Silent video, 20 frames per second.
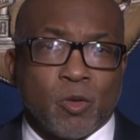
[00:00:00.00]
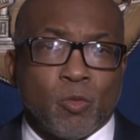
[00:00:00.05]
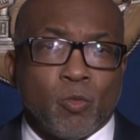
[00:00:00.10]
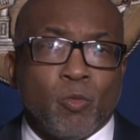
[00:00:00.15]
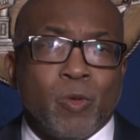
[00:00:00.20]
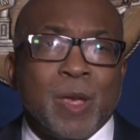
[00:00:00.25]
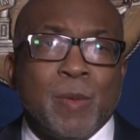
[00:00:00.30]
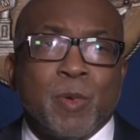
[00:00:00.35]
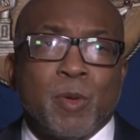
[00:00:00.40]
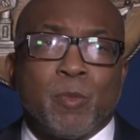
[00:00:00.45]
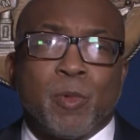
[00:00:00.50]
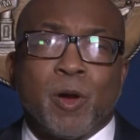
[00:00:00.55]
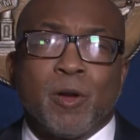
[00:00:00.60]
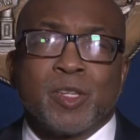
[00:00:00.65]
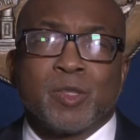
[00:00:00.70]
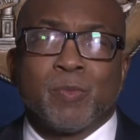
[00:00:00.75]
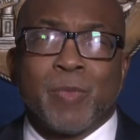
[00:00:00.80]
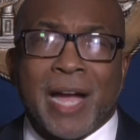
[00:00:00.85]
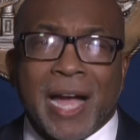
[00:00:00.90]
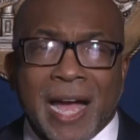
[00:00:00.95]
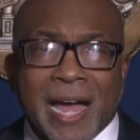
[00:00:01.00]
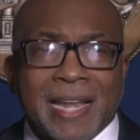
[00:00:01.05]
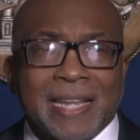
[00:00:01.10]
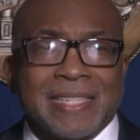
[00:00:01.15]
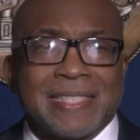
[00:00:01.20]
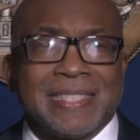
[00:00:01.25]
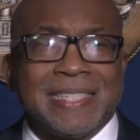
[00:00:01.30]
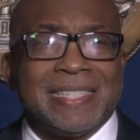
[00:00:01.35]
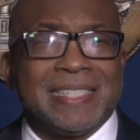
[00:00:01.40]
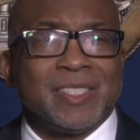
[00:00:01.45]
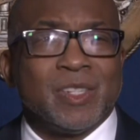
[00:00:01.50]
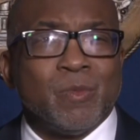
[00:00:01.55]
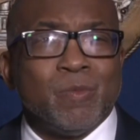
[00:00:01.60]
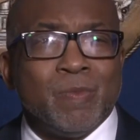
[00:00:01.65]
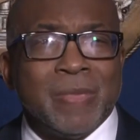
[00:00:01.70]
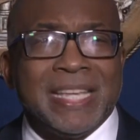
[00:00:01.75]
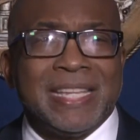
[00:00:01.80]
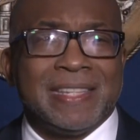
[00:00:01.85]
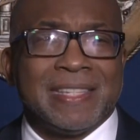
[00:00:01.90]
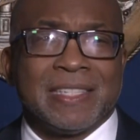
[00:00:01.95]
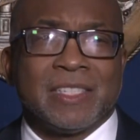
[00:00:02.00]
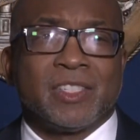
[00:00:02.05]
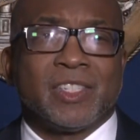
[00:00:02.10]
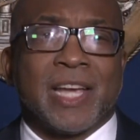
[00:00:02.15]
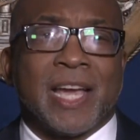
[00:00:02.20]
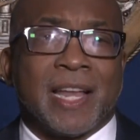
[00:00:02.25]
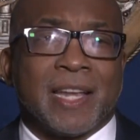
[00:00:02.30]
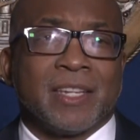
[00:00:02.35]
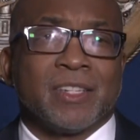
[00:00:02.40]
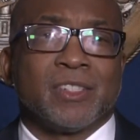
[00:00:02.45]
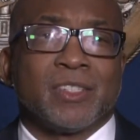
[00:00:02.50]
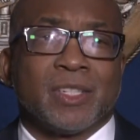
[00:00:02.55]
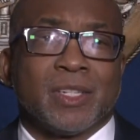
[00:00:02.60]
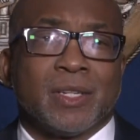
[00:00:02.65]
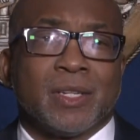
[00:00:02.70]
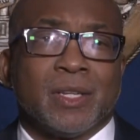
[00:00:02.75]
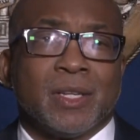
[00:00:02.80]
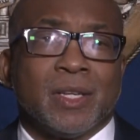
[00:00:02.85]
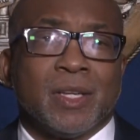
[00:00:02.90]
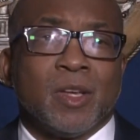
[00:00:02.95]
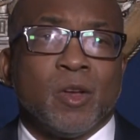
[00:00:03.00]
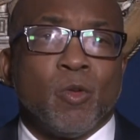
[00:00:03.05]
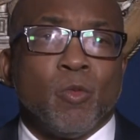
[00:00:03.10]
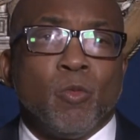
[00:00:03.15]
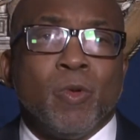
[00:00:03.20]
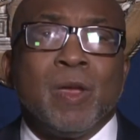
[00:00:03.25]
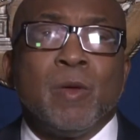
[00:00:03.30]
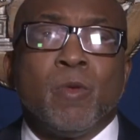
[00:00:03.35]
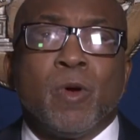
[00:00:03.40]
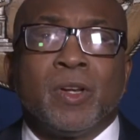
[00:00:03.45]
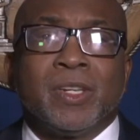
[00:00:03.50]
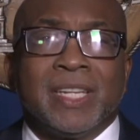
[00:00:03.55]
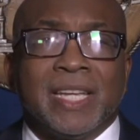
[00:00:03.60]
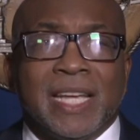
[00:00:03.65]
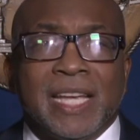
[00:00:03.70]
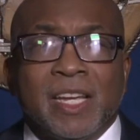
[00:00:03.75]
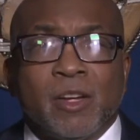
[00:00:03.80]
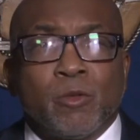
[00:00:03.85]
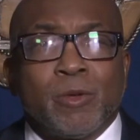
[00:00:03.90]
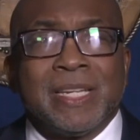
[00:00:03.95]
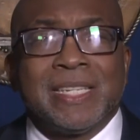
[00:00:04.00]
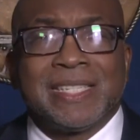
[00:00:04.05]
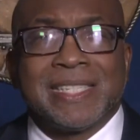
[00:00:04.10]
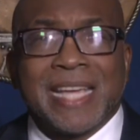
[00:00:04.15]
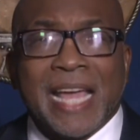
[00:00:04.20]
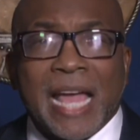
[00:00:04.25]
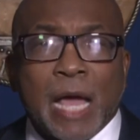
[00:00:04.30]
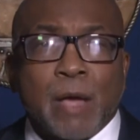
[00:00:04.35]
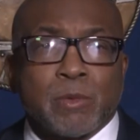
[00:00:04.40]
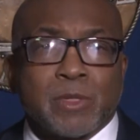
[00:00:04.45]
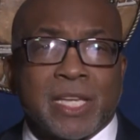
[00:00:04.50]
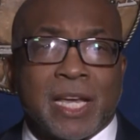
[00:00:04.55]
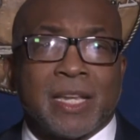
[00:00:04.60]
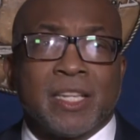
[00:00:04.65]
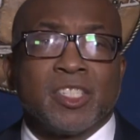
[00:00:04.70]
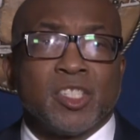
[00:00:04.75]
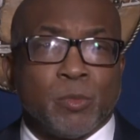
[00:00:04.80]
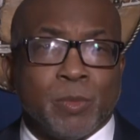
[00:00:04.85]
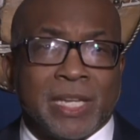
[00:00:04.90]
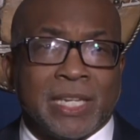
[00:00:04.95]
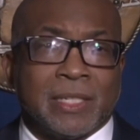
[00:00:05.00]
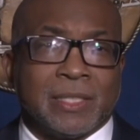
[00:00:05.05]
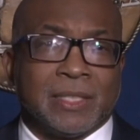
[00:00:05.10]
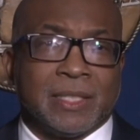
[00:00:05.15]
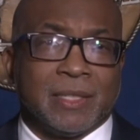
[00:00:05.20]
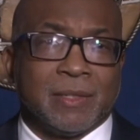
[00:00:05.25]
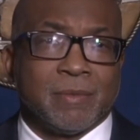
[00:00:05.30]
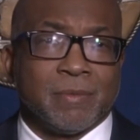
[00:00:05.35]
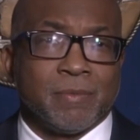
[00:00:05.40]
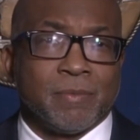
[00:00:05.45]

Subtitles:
We propose policies to meet this challenge. We want to increase CAPS eligibility.